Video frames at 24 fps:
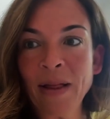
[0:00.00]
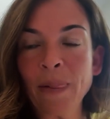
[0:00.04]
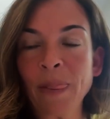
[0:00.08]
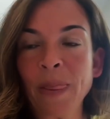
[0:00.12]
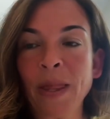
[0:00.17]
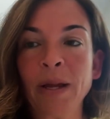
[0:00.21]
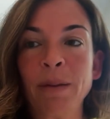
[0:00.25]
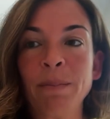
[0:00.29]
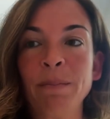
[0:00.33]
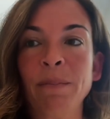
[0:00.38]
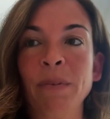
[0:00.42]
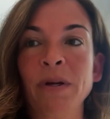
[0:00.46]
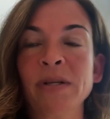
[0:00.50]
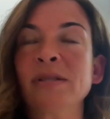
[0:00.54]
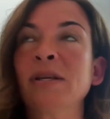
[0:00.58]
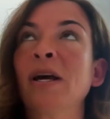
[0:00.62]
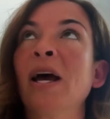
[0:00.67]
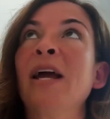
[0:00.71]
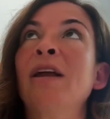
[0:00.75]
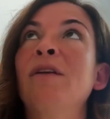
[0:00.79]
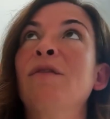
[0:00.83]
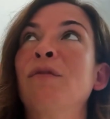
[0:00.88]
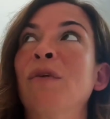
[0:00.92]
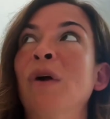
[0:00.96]
like
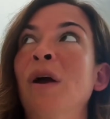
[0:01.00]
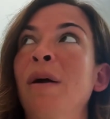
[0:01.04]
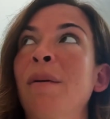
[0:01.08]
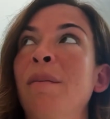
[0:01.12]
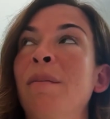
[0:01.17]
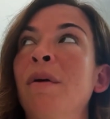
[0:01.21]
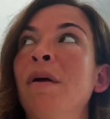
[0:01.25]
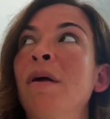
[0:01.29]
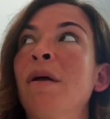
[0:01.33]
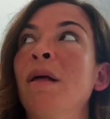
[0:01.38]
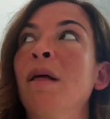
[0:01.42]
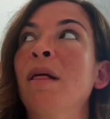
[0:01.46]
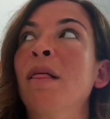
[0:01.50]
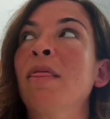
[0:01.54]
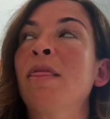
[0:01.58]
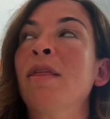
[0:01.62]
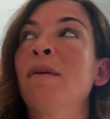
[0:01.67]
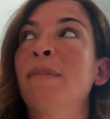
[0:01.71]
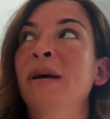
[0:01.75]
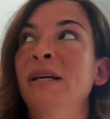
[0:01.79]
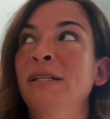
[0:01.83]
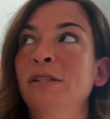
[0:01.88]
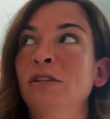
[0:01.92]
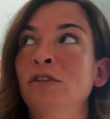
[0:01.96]
aside from
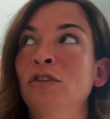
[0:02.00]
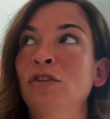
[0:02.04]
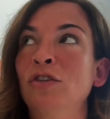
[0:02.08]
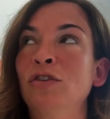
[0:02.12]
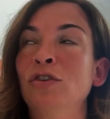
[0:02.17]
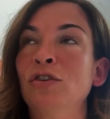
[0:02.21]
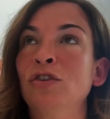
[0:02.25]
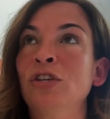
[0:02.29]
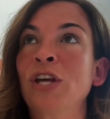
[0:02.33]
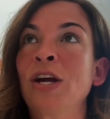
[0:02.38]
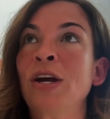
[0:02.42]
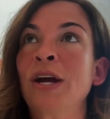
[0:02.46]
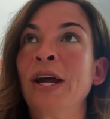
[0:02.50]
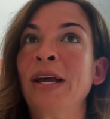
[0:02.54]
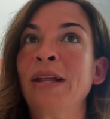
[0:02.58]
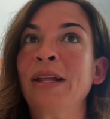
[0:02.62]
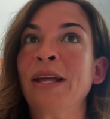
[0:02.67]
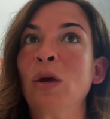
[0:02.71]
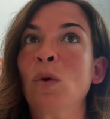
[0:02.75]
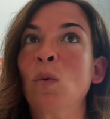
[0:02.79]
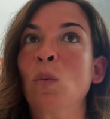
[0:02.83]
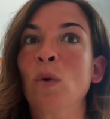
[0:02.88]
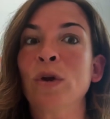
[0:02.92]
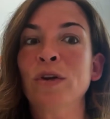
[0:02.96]
the messages you're sharing,
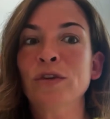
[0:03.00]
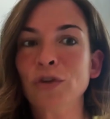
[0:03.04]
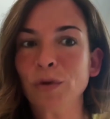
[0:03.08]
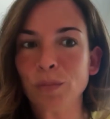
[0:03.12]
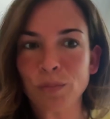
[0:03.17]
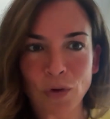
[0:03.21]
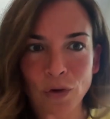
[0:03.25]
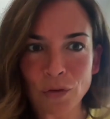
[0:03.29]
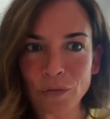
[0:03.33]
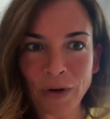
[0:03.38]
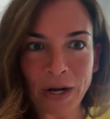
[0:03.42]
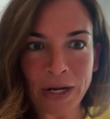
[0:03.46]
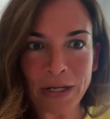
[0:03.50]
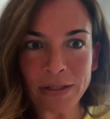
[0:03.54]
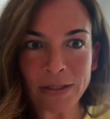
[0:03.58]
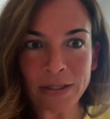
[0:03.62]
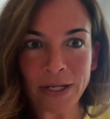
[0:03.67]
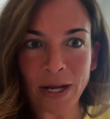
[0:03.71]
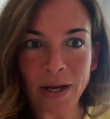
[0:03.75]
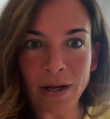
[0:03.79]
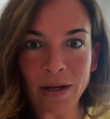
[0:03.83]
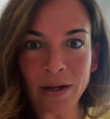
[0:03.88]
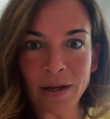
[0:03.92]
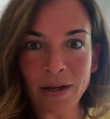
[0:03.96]
like what does your profile
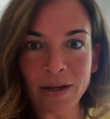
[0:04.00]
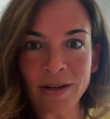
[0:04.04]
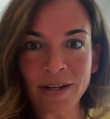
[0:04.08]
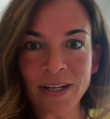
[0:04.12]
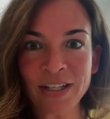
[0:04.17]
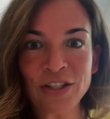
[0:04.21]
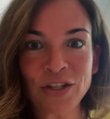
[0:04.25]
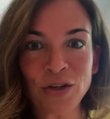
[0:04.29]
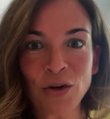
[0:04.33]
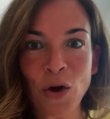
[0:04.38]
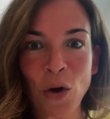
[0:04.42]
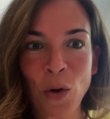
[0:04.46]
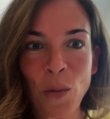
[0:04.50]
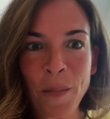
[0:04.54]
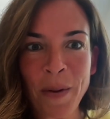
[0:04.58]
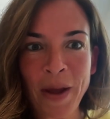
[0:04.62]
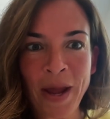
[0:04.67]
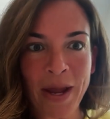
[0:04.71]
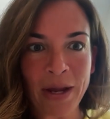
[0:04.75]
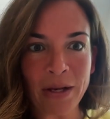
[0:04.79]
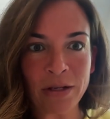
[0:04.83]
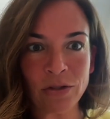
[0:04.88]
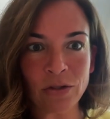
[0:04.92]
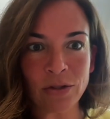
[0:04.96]
say? It's your
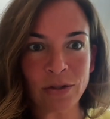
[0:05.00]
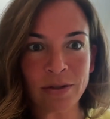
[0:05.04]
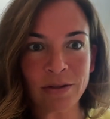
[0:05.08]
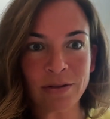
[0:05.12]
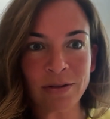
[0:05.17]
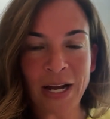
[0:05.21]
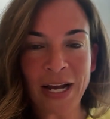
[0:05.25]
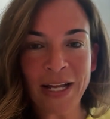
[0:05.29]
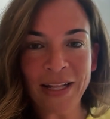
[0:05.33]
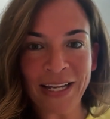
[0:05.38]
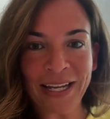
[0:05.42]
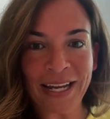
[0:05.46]
homepage, right?